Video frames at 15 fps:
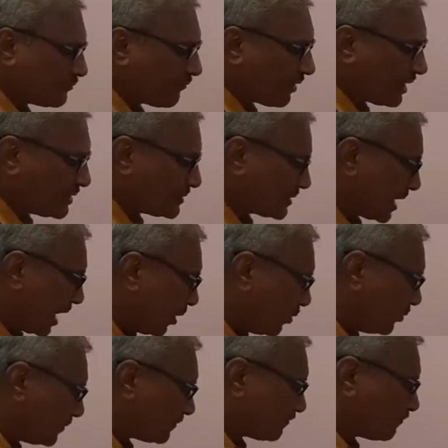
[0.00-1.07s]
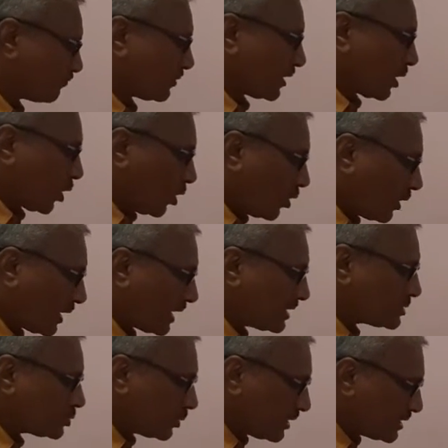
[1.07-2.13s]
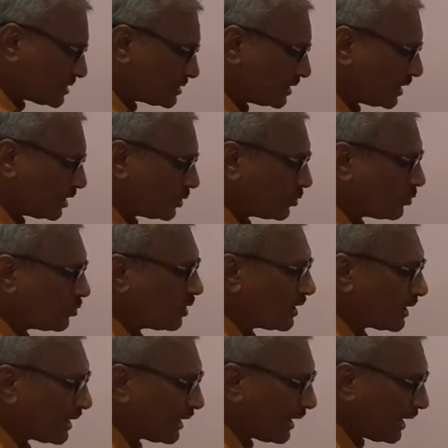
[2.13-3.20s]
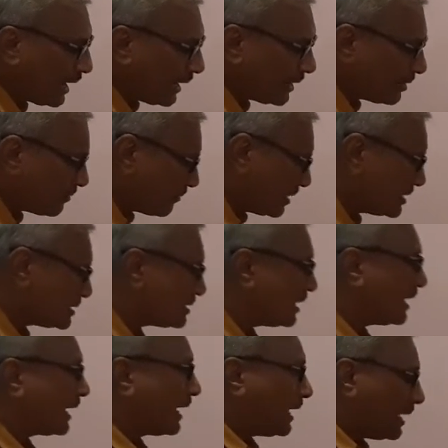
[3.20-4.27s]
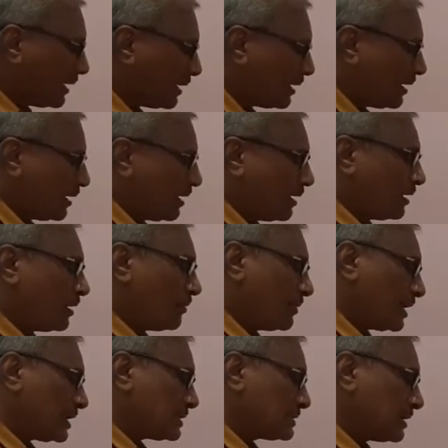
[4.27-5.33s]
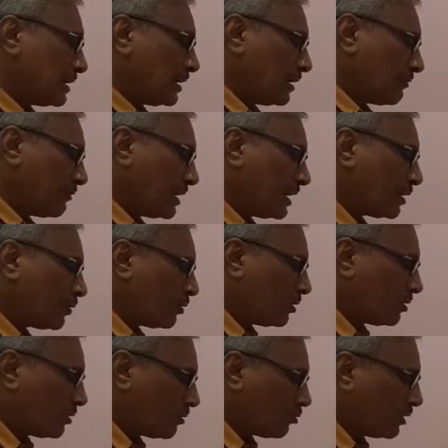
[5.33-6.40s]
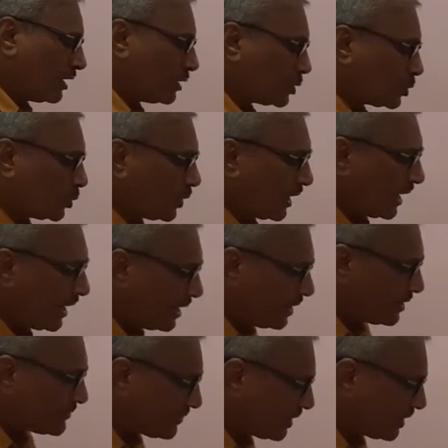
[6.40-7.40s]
phrase. How? Congratulating you again means again because we are going to end this